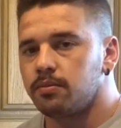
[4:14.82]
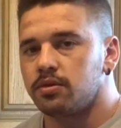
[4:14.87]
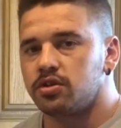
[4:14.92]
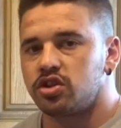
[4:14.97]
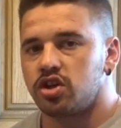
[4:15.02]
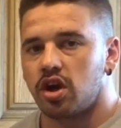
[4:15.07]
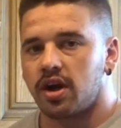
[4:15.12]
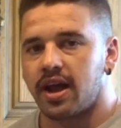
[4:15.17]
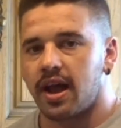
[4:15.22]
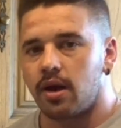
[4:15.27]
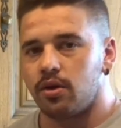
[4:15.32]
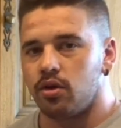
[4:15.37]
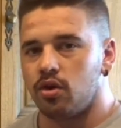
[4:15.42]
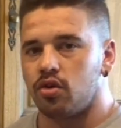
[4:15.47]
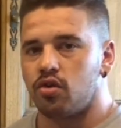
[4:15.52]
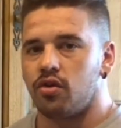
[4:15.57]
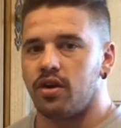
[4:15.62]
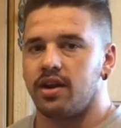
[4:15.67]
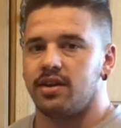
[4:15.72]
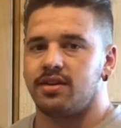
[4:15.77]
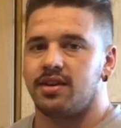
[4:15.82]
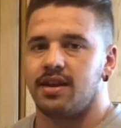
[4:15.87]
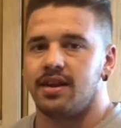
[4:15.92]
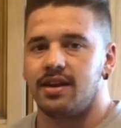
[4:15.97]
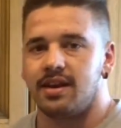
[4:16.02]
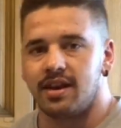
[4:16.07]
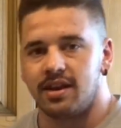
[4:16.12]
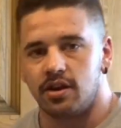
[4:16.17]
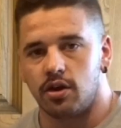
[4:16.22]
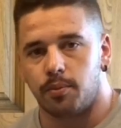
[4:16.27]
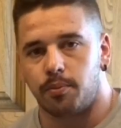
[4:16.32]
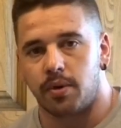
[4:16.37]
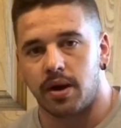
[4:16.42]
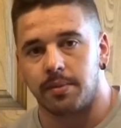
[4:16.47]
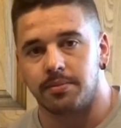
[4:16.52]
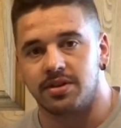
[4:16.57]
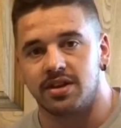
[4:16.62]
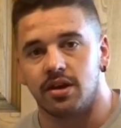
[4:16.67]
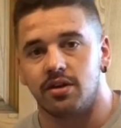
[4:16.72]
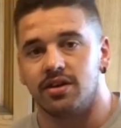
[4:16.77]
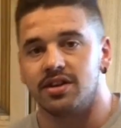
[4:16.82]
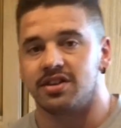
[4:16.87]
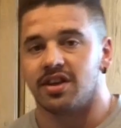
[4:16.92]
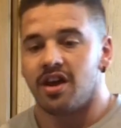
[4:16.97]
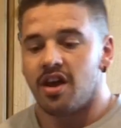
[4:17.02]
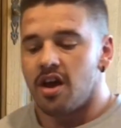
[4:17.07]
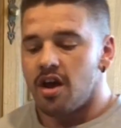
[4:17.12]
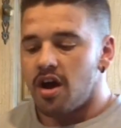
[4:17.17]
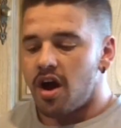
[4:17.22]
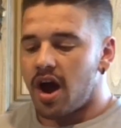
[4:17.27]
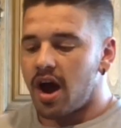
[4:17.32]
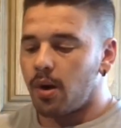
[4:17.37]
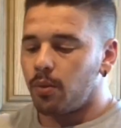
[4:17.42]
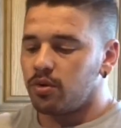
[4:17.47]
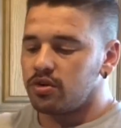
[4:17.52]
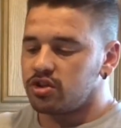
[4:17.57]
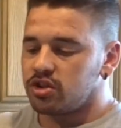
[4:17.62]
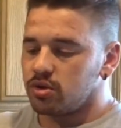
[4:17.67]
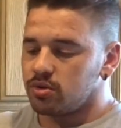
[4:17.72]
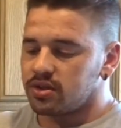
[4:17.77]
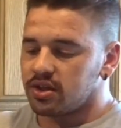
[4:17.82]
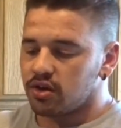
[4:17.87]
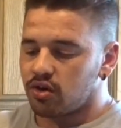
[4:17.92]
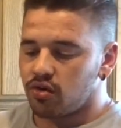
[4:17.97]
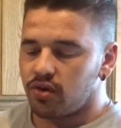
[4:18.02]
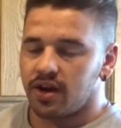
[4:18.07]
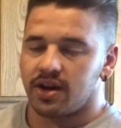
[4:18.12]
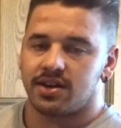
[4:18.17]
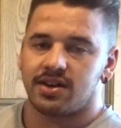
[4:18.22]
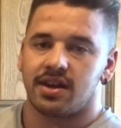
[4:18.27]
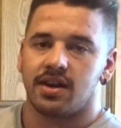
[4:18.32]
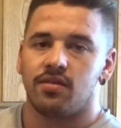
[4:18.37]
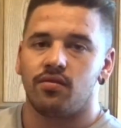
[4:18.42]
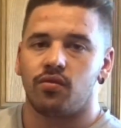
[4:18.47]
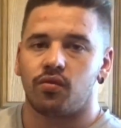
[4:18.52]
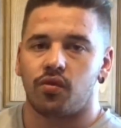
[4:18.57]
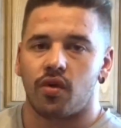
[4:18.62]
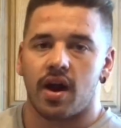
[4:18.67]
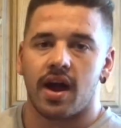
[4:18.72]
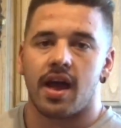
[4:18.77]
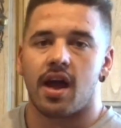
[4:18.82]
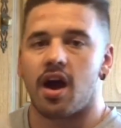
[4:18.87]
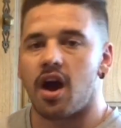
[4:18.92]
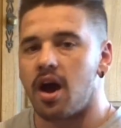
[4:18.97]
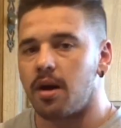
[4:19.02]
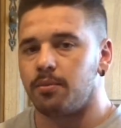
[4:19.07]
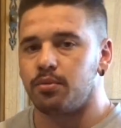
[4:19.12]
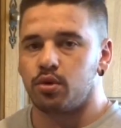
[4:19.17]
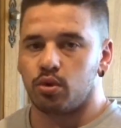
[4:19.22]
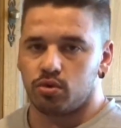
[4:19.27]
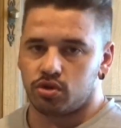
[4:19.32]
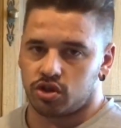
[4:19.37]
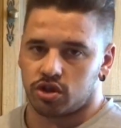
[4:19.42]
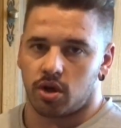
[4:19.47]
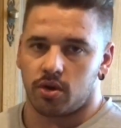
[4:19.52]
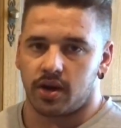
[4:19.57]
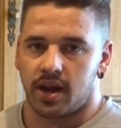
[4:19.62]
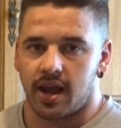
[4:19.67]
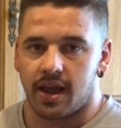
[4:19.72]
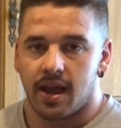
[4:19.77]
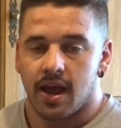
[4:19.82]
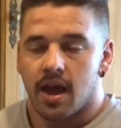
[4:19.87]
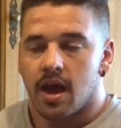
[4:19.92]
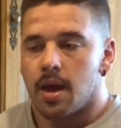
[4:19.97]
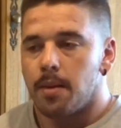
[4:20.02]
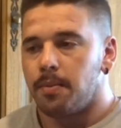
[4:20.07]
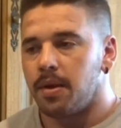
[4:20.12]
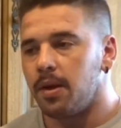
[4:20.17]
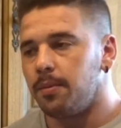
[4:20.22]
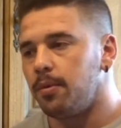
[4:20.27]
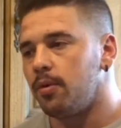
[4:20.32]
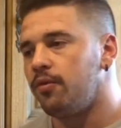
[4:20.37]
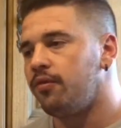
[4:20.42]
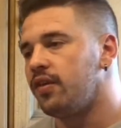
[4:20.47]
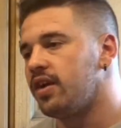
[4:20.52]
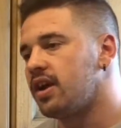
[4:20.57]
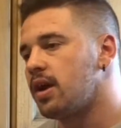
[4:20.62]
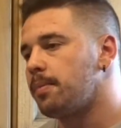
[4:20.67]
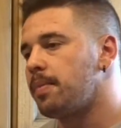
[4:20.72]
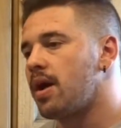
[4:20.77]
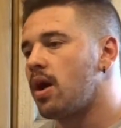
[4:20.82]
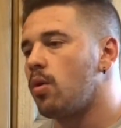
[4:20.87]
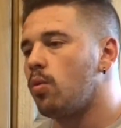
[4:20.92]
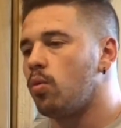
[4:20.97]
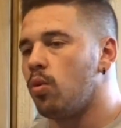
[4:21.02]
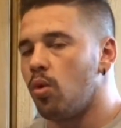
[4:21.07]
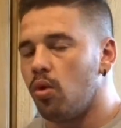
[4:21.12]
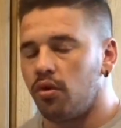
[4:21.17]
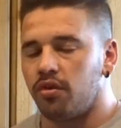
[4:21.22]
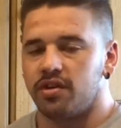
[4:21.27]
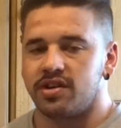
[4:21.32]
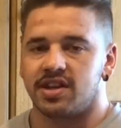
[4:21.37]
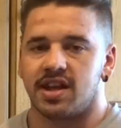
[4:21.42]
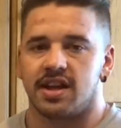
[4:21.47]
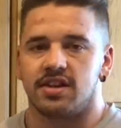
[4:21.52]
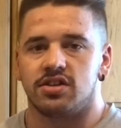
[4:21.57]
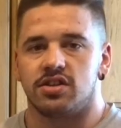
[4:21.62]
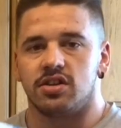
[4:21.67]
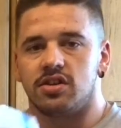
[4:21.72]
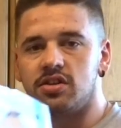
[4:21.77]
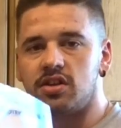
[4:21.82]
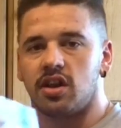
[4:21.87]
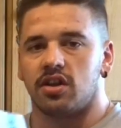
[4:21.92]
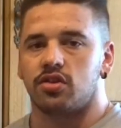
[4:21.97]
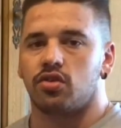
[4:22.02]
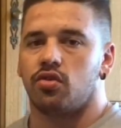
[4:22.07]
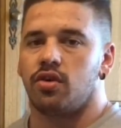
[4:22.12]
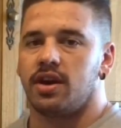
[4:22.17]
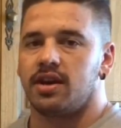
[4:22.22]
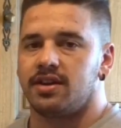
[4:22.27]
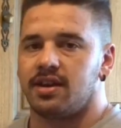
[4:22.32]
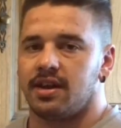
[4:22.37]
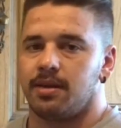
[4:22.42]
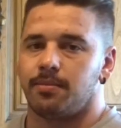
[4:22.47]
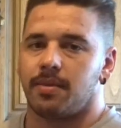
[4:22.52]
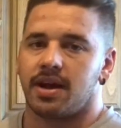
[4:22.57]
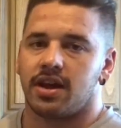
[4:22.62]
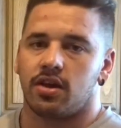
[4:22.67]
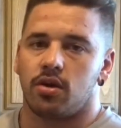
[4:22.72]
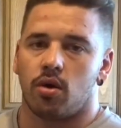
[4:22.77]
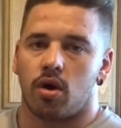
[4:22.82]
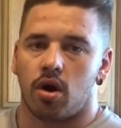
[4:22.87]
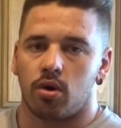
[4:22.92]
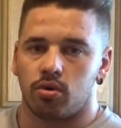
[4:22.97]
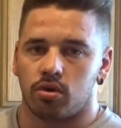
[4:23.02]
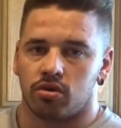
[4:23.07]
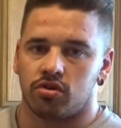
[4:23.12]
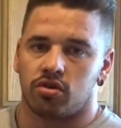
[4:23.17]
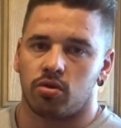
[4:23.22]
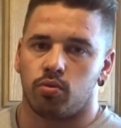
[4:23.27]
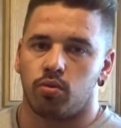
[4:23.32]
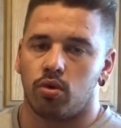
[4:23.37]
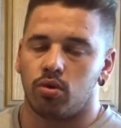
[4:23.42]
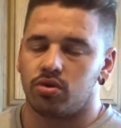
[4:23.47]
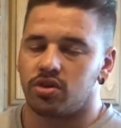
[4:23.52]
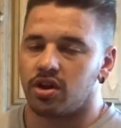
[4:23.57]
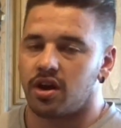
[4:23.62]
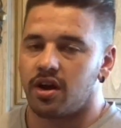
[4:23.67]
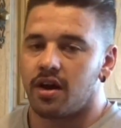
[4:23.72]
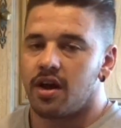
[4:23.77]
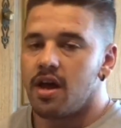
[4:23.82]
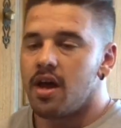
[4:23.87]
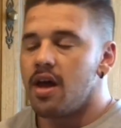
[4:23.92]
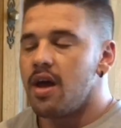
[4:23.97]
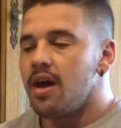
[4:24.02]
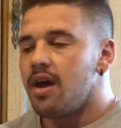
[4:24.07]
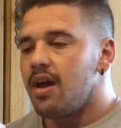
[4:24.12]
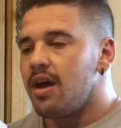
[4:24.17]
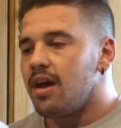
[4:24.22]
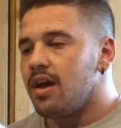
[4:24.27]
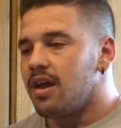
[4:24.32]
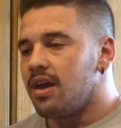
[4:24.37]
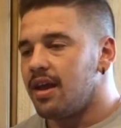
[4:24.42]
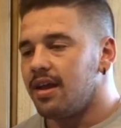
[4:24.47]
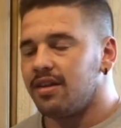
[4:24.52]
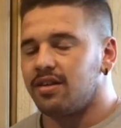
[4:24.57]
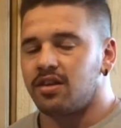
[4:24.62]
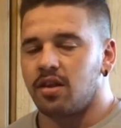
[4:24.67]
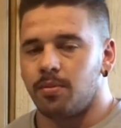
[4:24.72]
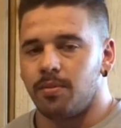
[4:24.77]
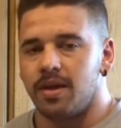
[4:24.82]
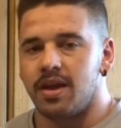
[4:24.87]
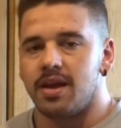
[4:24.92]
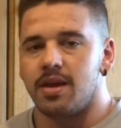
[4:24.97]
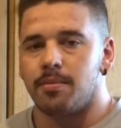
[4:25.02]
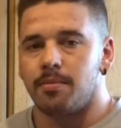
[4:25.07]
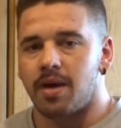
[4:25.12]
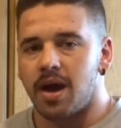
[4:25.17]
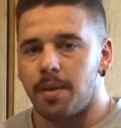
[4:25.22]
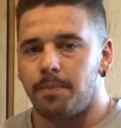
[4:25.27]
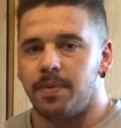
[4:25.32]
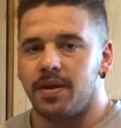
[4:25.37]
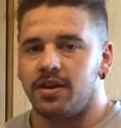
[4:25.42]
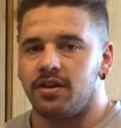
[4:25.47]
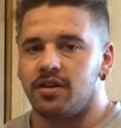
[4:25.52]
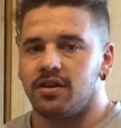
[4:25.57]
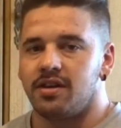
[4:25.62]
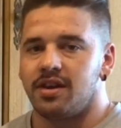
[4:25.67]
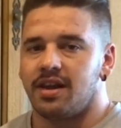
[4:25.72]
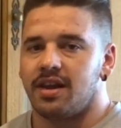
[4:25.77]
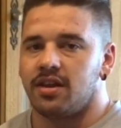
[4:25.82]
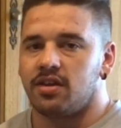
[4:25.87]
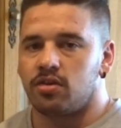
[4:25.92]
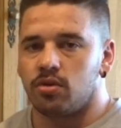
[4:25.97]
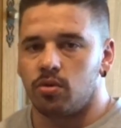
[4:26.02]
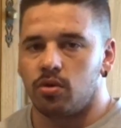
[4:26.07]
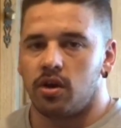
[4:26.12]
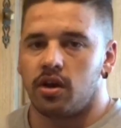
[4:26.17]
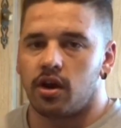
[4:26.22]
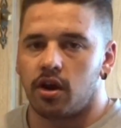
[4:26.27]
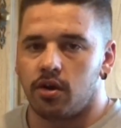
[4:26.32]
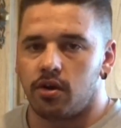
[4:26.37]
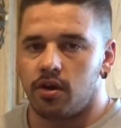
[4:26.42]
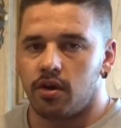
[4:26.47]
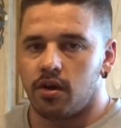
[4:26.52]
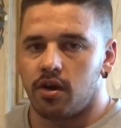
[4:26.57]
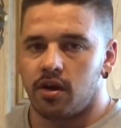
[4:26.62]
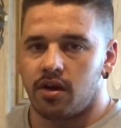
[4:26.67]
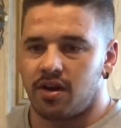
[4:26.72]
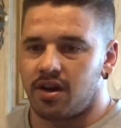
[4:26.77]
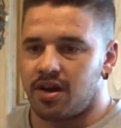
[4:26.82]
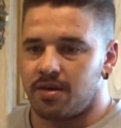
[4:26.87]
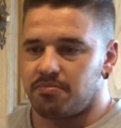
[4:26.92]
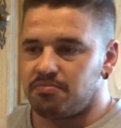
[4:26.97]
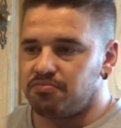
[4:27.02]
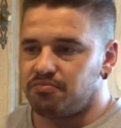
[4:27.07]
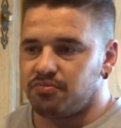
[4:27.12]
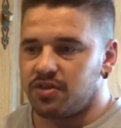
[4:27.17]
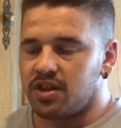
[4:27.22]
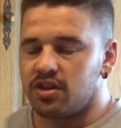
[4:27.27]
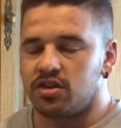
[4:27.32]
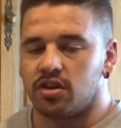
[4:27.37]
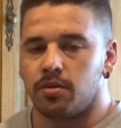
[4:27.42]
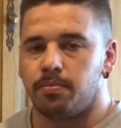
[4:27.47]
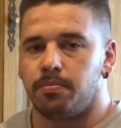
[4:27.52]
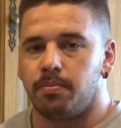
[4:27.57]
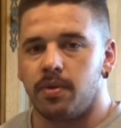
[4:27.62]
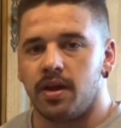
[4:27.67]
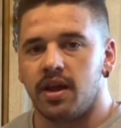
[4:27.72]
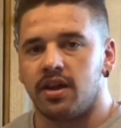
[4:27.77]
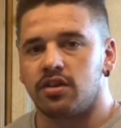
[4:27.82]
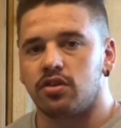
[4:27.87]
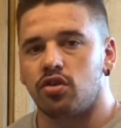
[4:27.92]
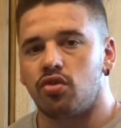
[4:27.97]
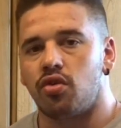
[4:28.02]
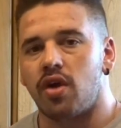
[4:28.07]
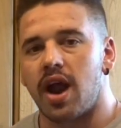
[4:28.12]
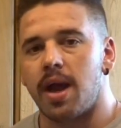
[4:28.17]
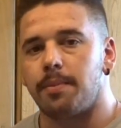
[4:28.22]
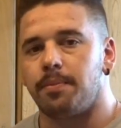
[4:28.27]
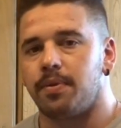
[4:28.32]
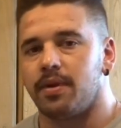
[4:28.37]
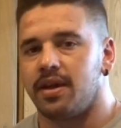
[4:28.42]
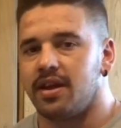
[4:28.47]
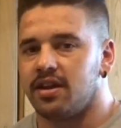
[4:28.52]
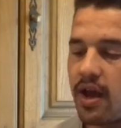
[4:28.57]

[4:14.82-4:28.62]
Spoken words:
chuck out your creatine in your prep series? I was using creatine right up till show day. People think about water retention. Does creatine make you hold on to water? To me, my opinion, it's all a load of, it's crap.